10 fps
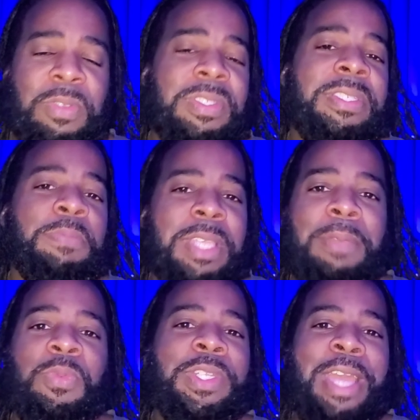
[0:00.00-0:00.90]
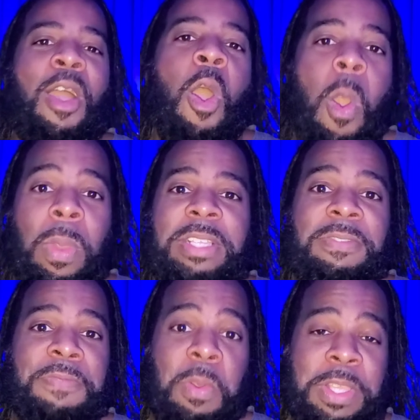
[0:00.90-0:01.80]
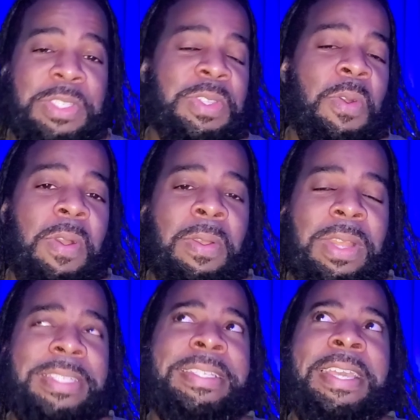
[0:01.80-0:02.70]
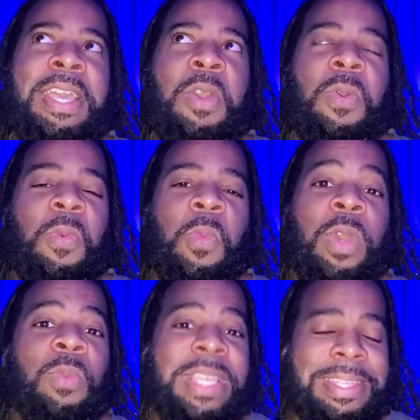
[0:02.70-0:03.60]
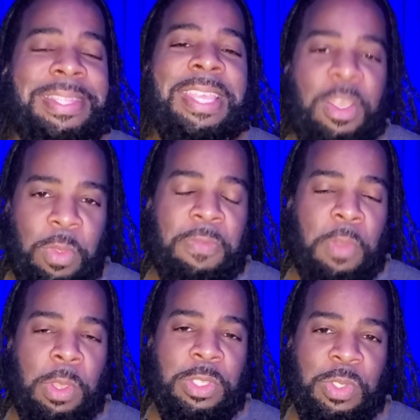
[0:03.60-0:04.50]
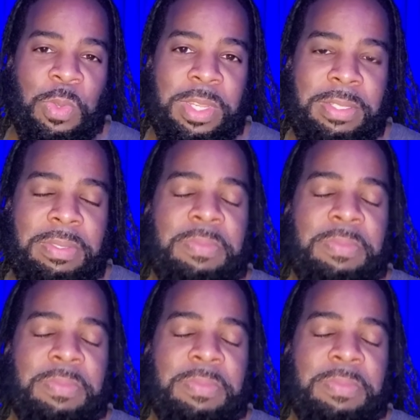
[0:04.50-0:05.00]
So sometimes we're not always focused on what we think we're focused on.